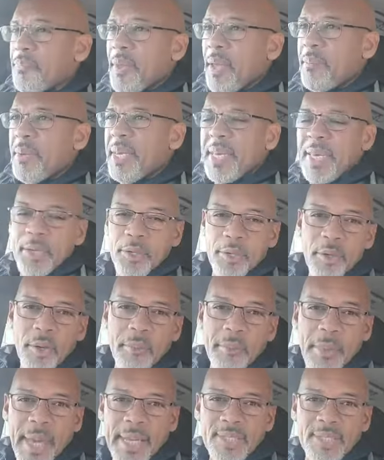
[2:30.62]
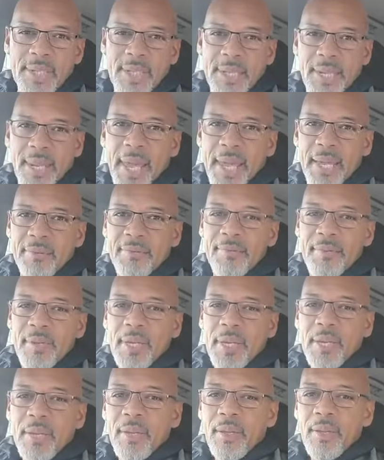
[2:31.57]
I mean, can you imagine a life
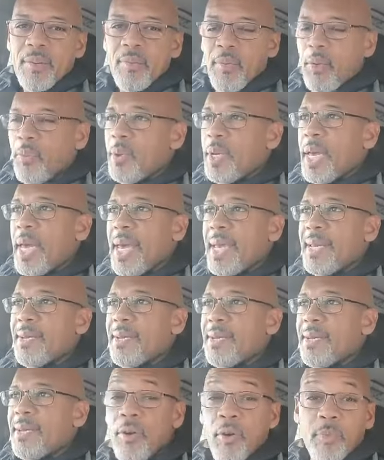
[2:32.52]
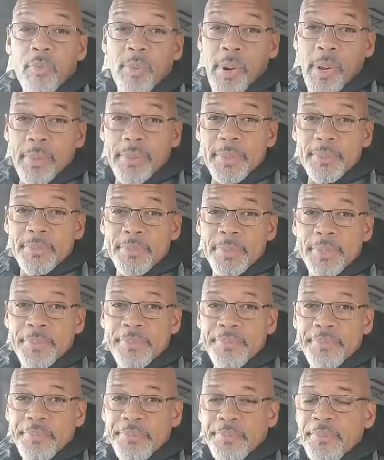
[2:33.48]
where we had no problems?
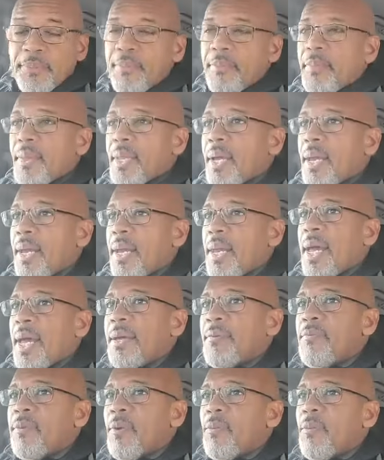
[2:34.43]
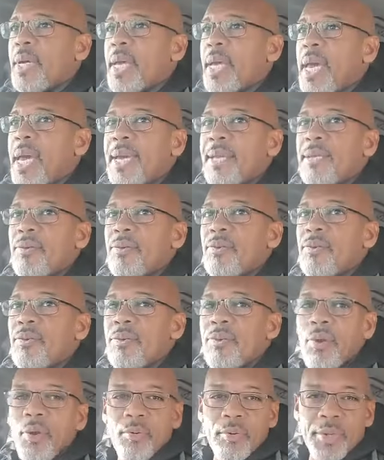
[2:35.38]
A life where we had
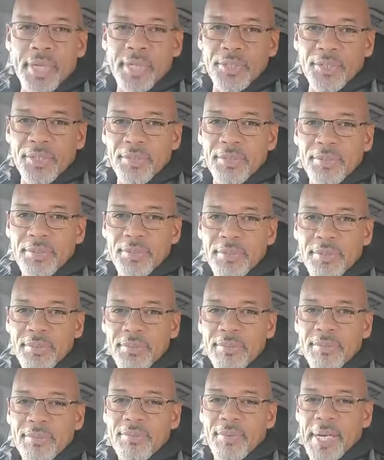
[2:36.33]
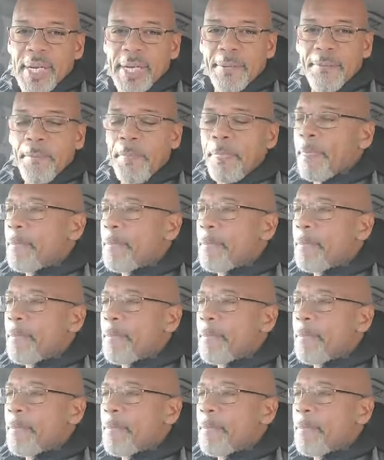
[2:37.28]
no issues, right?